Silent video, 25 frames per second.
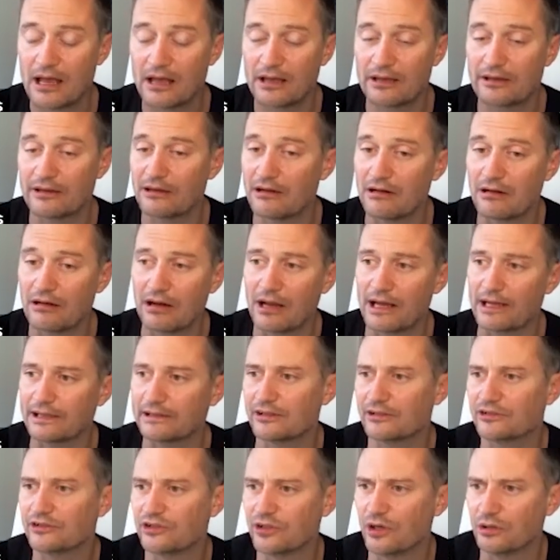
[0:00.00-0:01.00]
are like
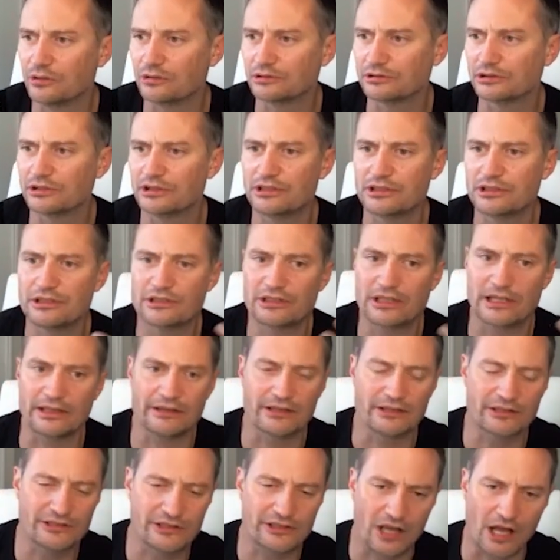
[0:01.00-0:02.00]
the shoulders
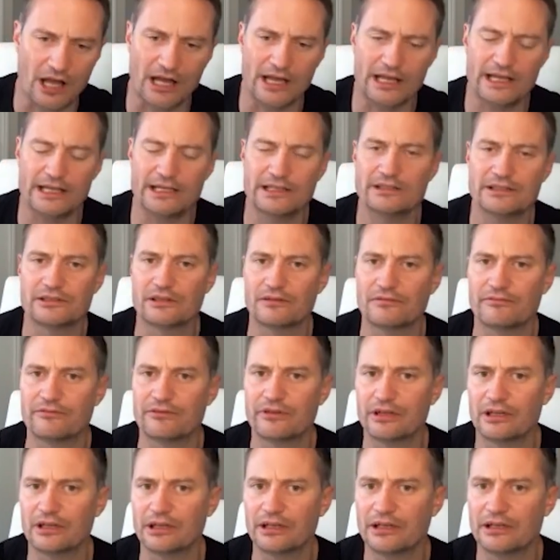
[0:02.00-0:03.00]
and the sides of
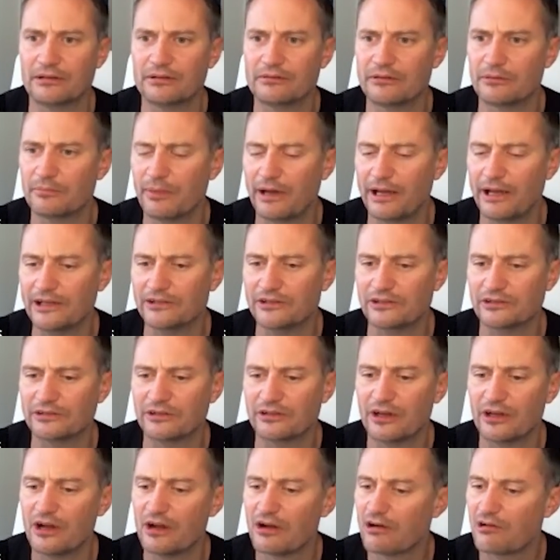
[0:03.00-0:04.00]
the
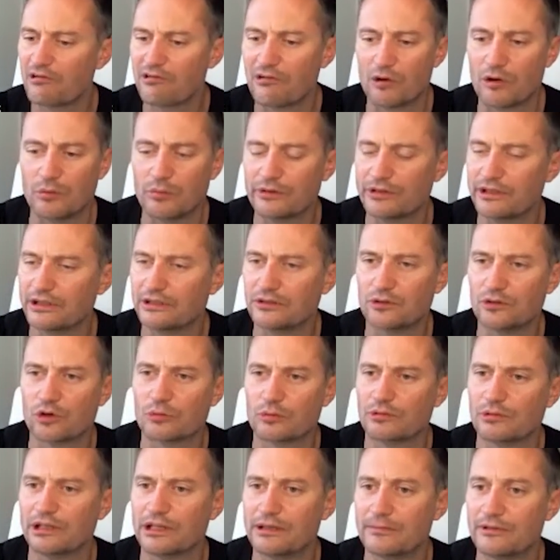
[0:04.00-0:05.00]
patient are all within
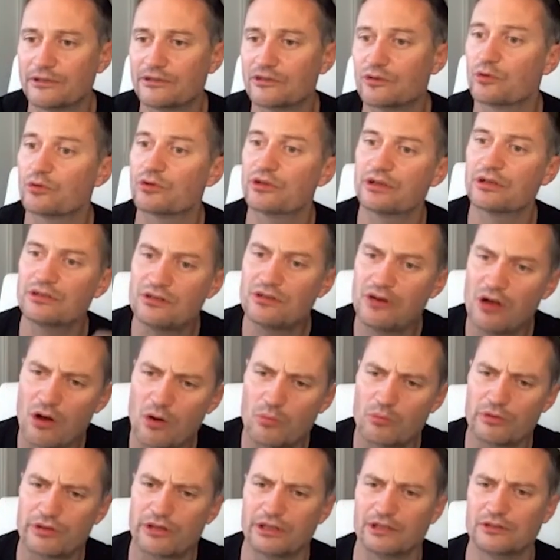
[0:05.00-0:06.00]
normal limits, or they're
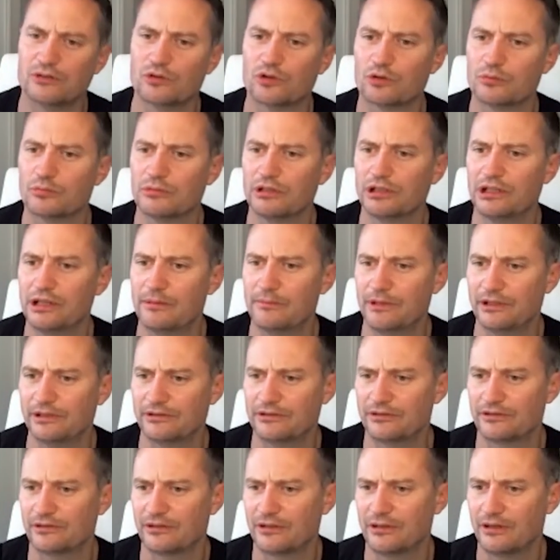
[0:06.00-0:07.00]
not within normal
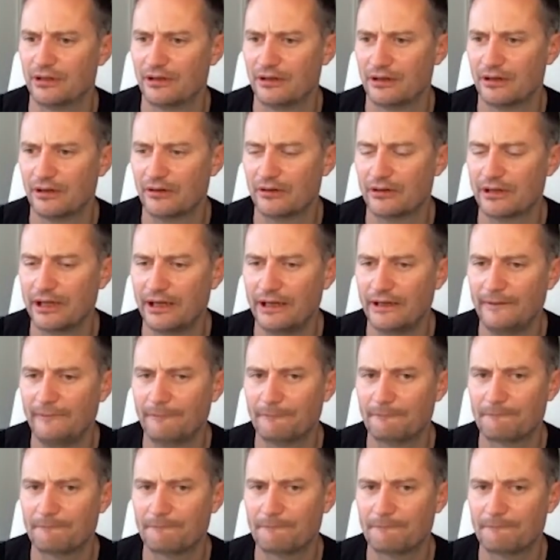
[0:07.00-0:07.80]
limits. Okay?